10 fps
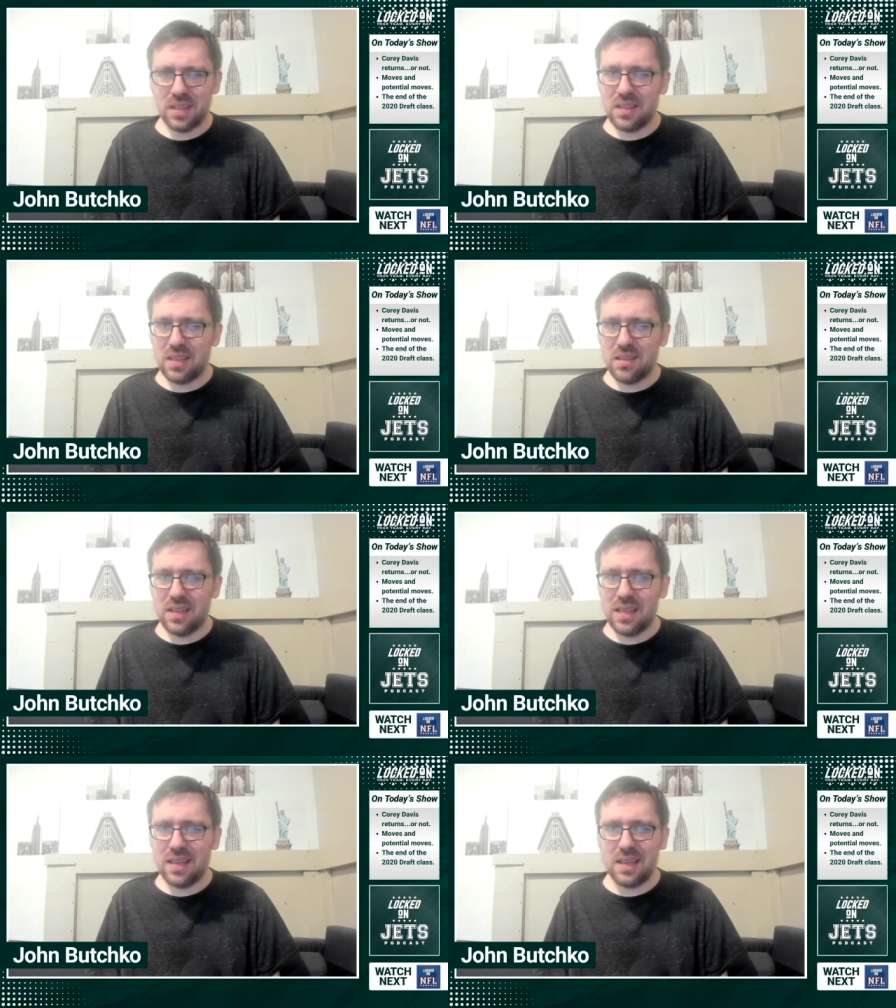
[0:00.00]
the
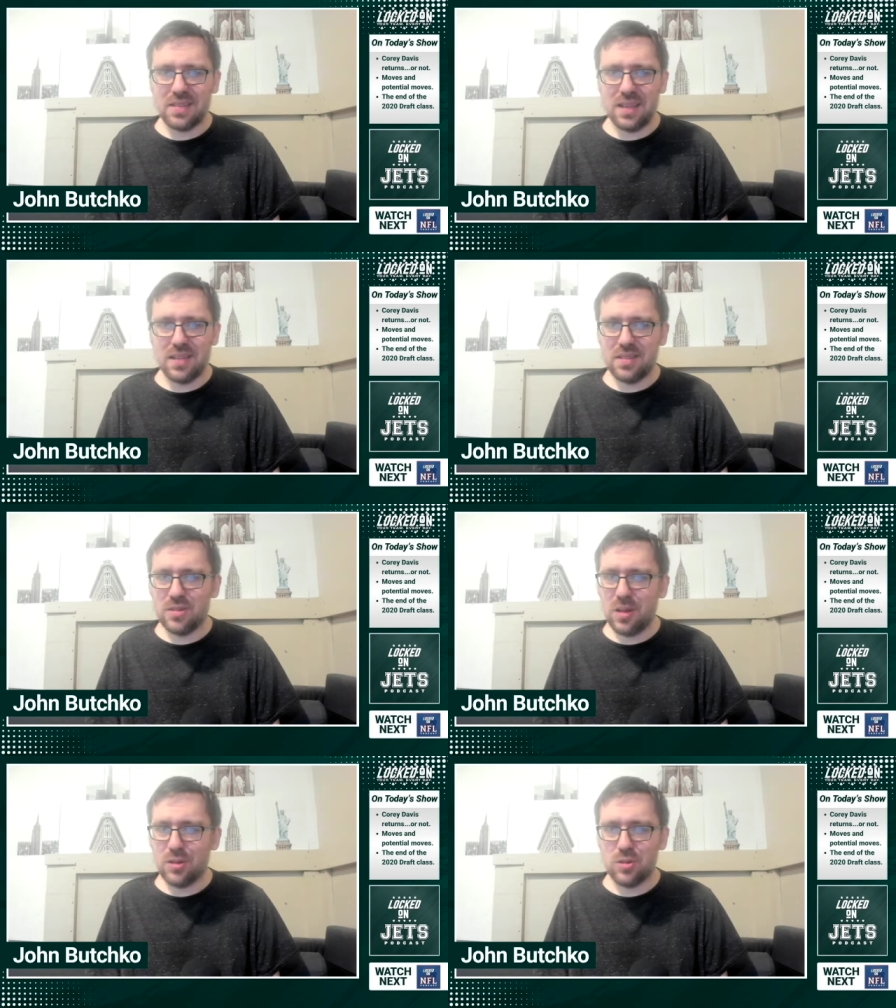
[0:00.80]
league is in
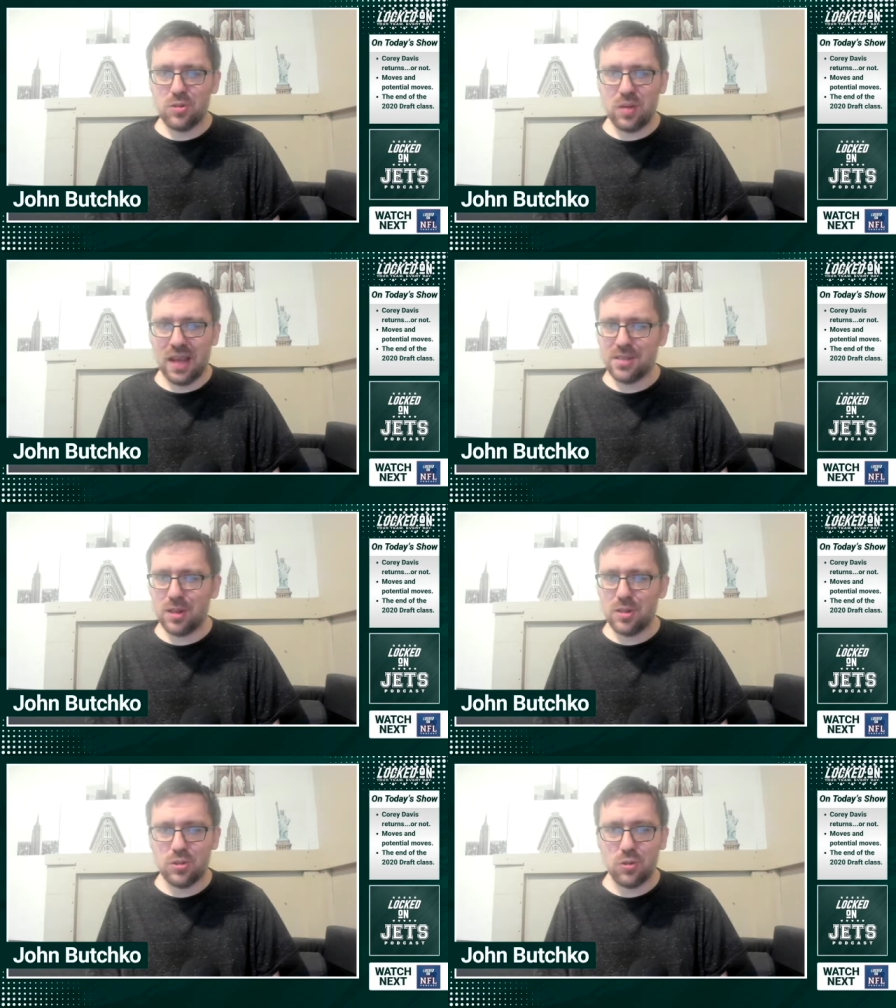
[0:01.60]
such has
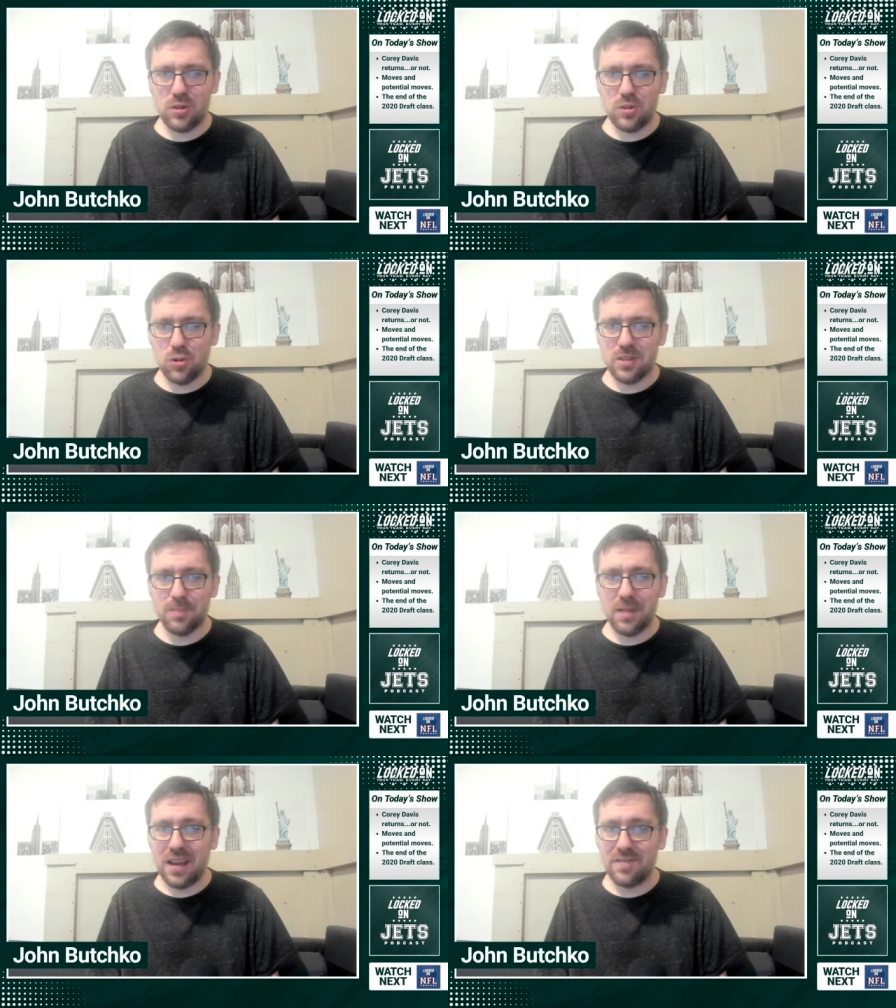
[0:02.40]
such short short
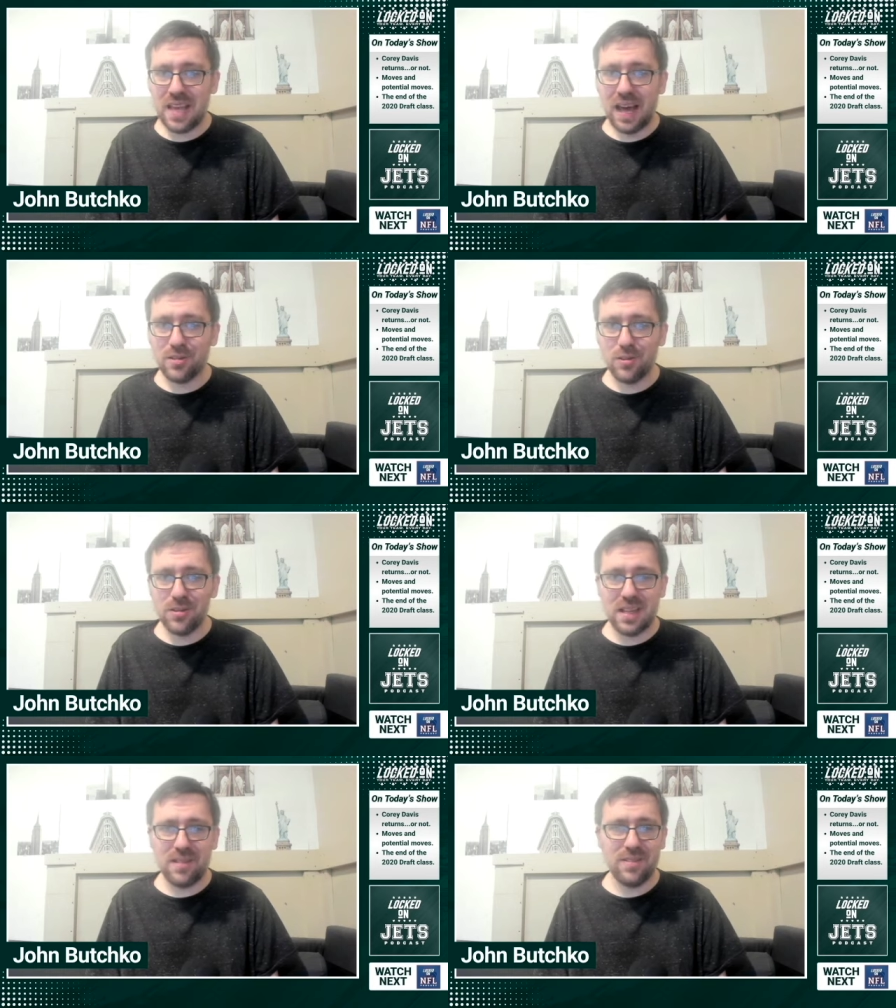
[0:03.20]
supply of tackles
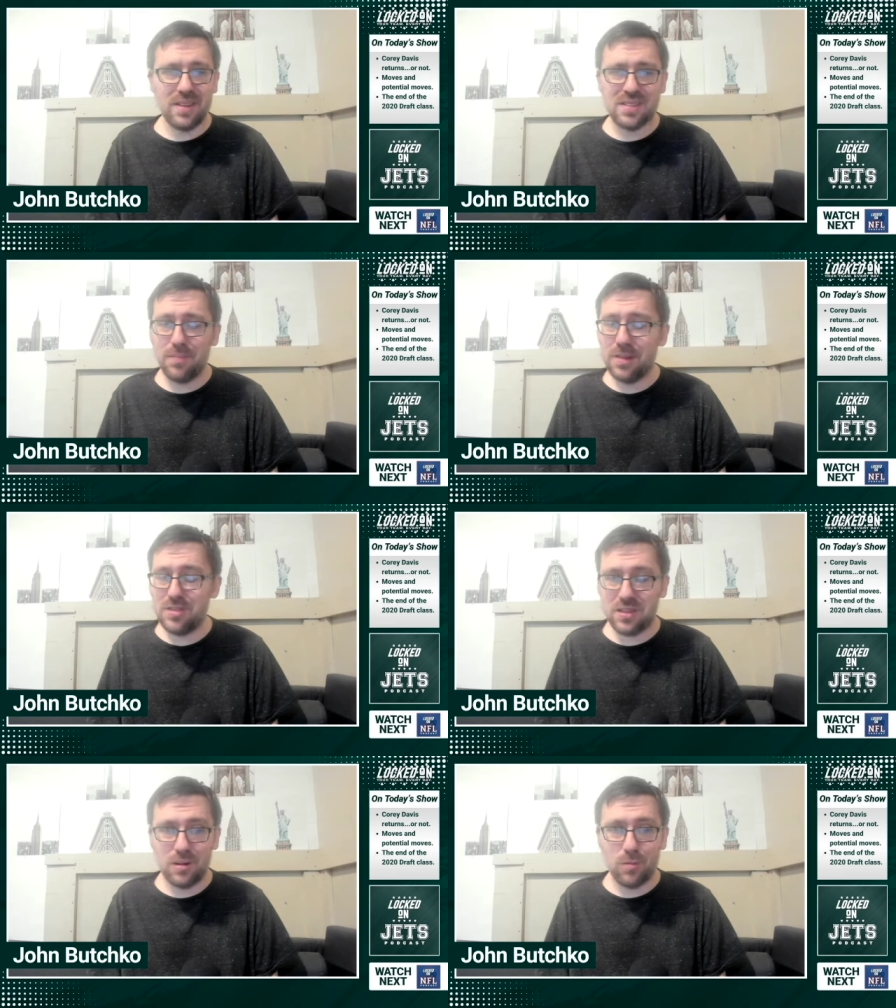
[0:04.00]
that I feel like somebody's
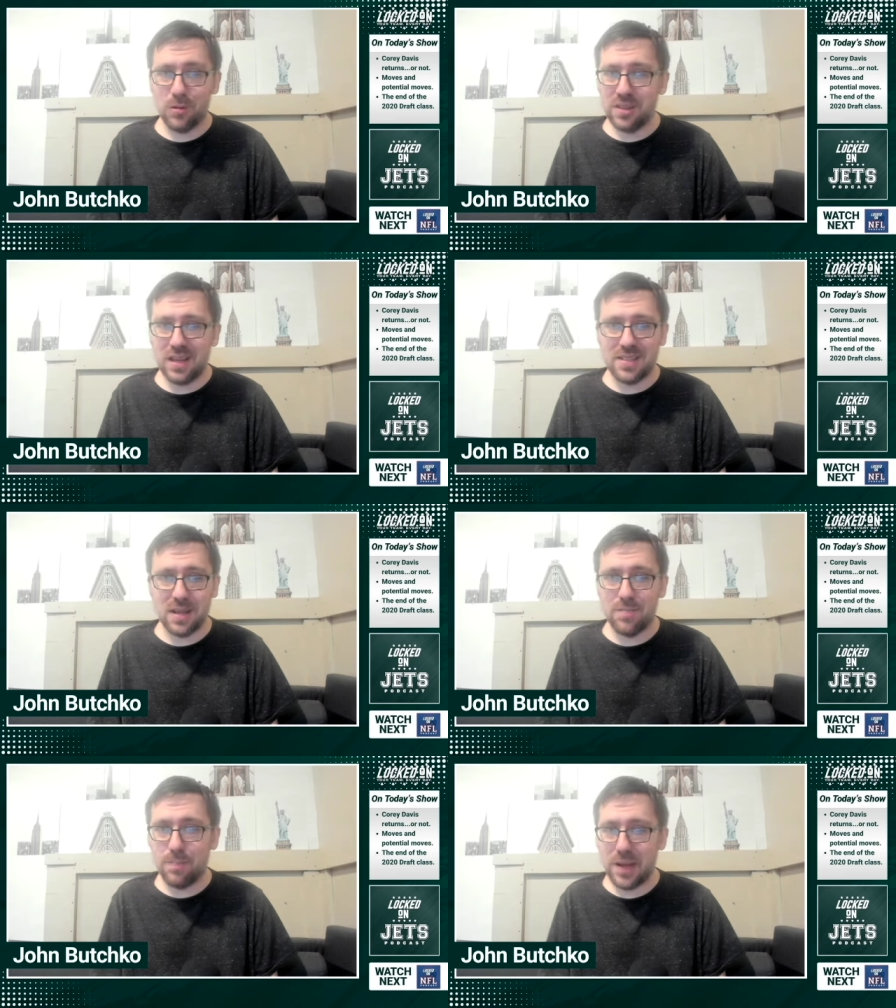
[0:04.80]
just going to roll the dice
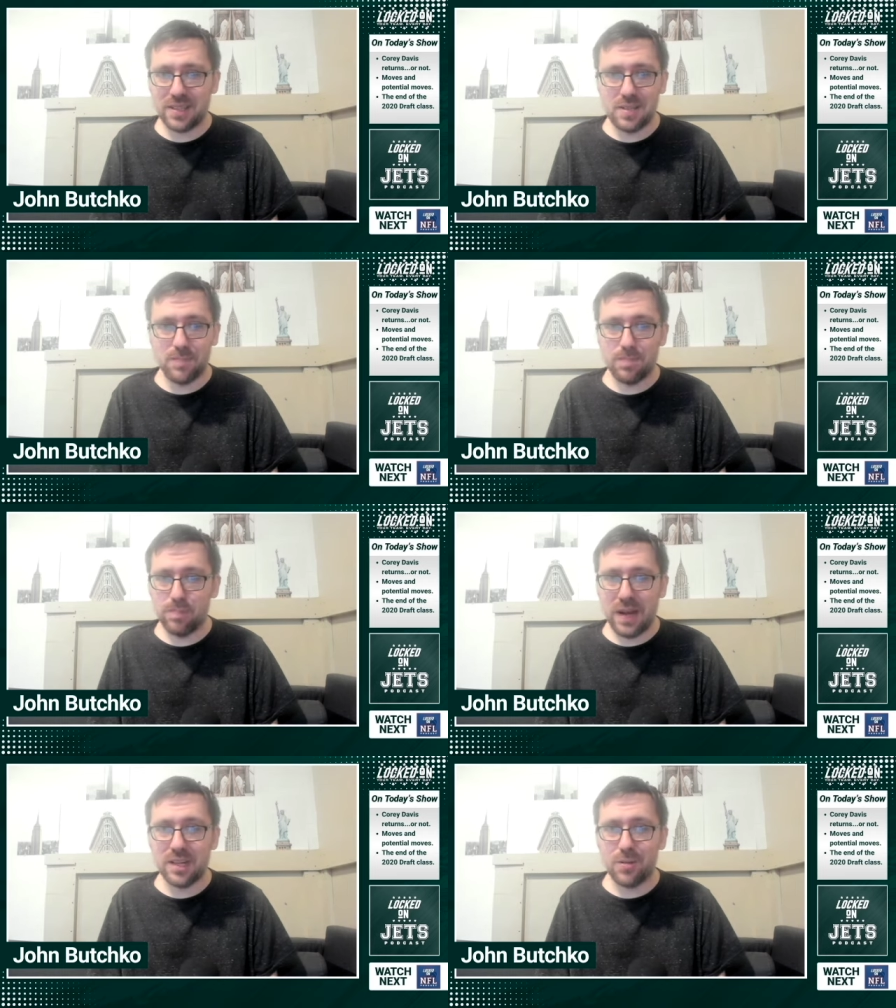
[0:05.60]
on Becton's
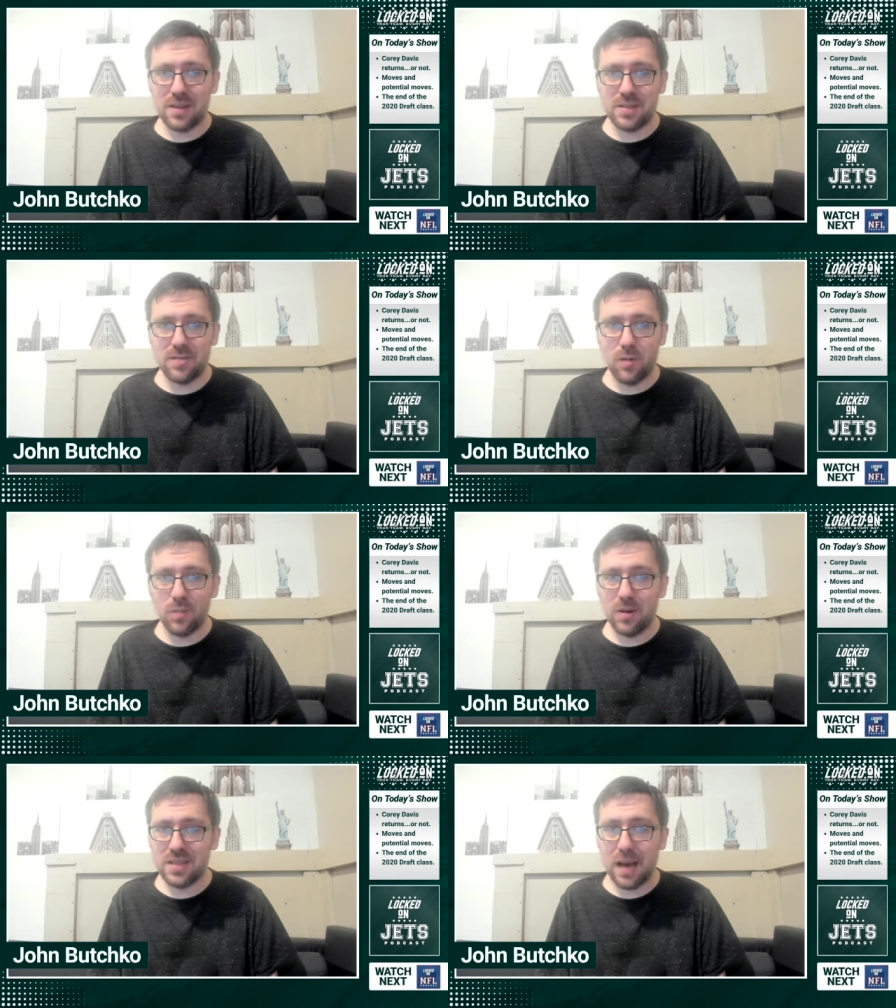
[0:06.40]
pedigree as a
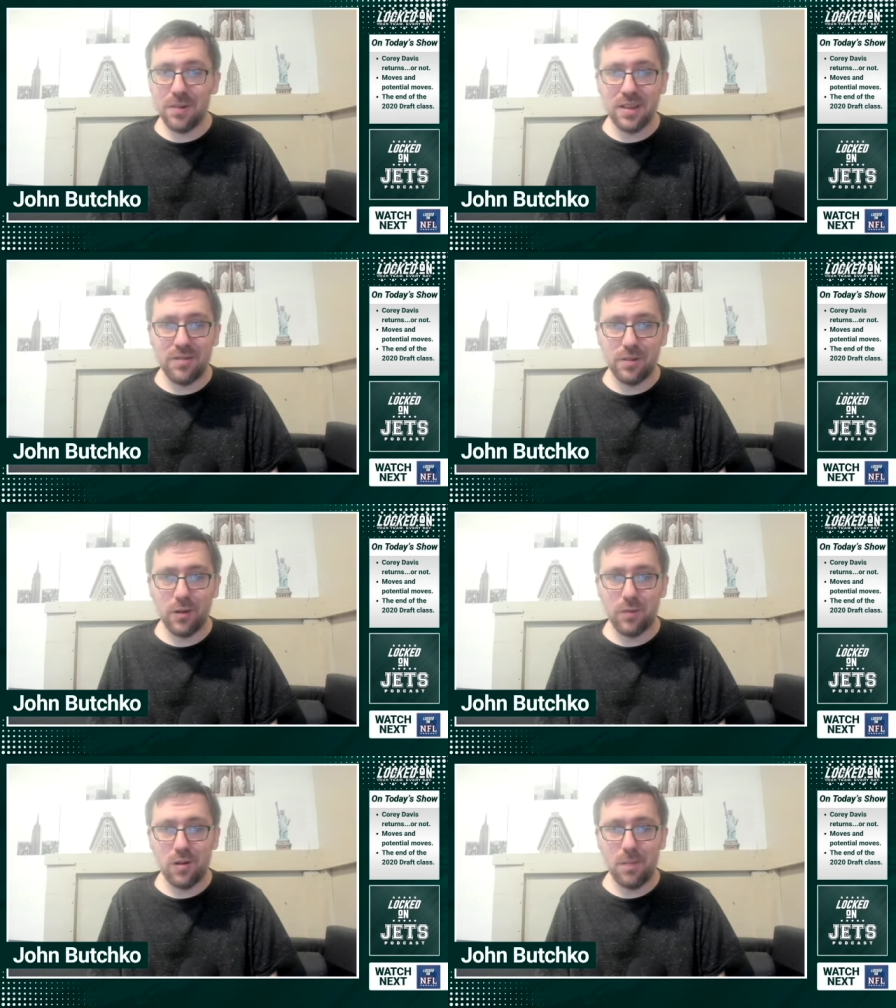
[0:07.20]
former top 11
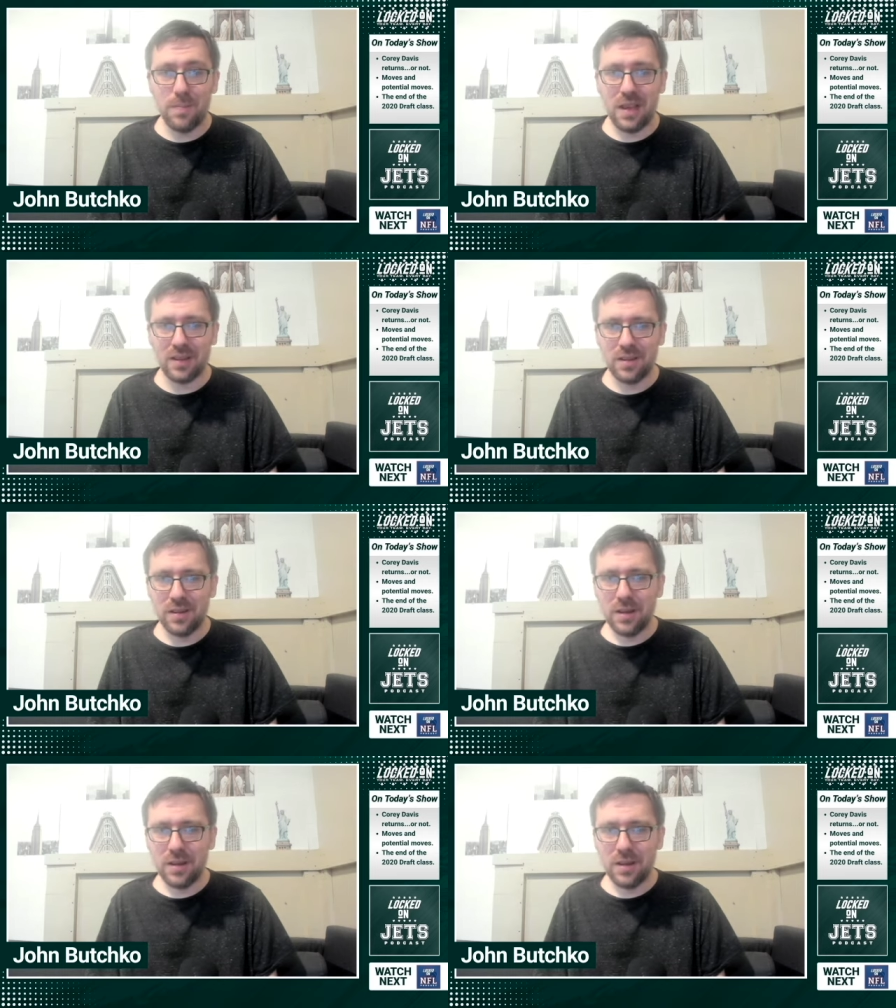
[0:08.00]
overall pick.